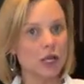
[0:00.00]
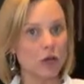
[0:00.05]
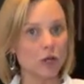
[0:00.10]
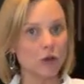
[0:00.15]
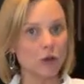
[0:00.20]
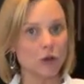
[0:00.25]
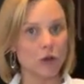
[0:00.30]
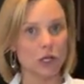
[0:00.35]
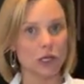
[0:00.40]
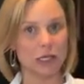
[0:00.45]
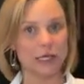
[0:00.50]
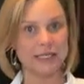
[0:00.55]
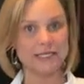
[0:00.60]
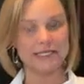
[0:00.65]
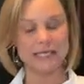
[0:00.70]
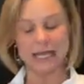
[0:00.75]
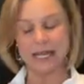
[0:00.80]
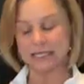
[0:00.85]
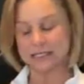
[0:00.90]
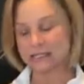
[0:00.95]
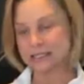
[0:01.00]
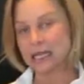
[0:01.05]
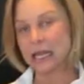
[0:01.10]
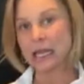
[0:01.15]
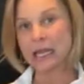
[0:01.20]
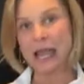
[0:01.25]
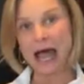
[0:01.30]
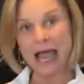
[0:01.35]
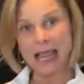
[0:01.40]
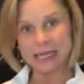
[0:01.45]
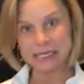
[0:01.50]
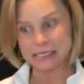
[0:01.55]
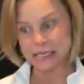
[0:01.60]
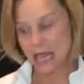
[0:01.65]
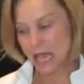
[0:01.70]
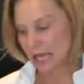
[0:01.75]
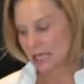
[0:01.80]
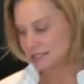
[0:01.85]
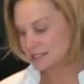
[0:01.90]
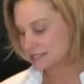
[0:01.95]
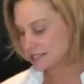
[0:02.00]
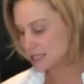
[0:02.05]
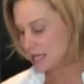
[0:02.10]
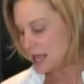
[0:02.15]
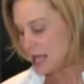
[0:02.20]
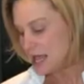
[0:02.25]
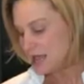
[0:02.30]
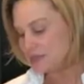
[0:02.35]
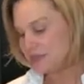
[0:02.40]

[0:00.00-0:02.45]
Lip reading: calorically dense, like nuts,